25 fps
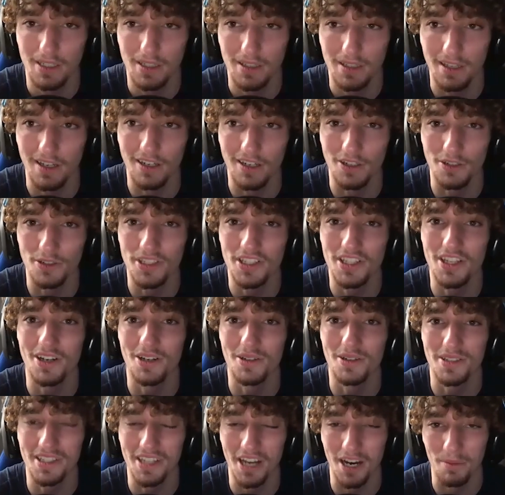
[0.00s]
Those
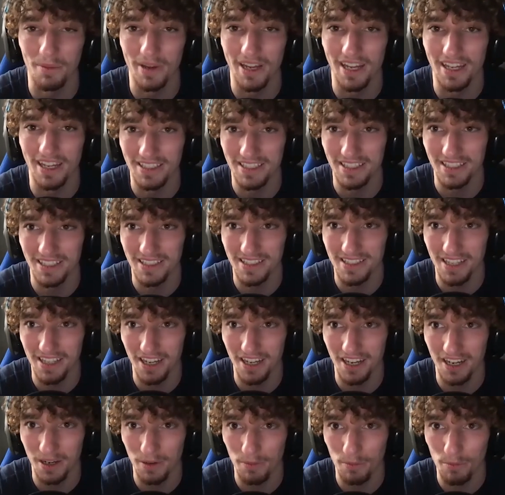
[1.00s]

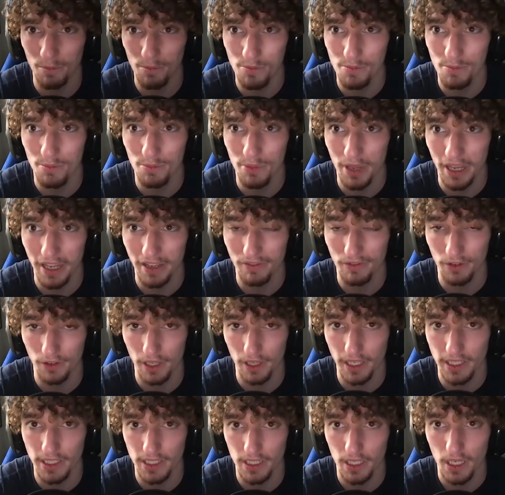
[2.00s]
dumbasses paid for
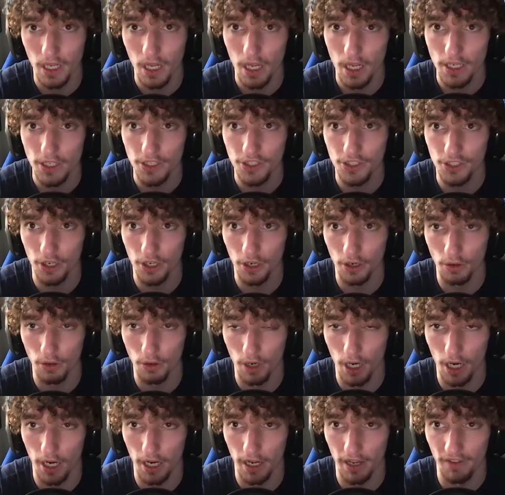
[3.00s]
this. So
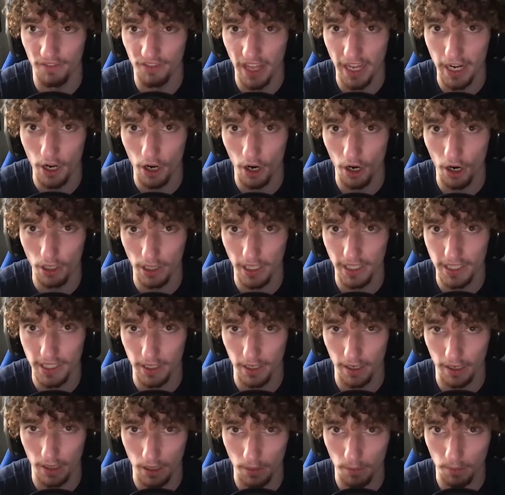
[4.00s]
if they call, listen
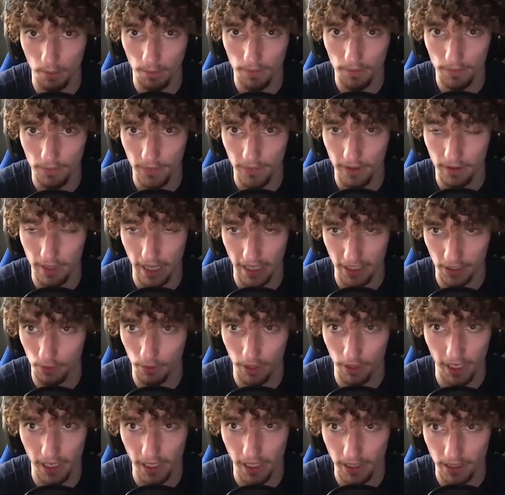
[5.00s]
to them. That's
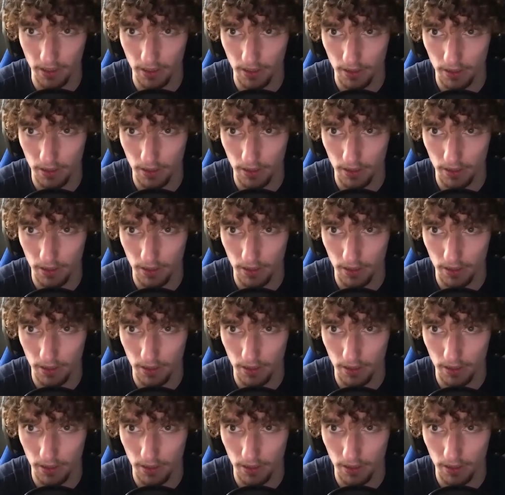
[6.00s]
what it is.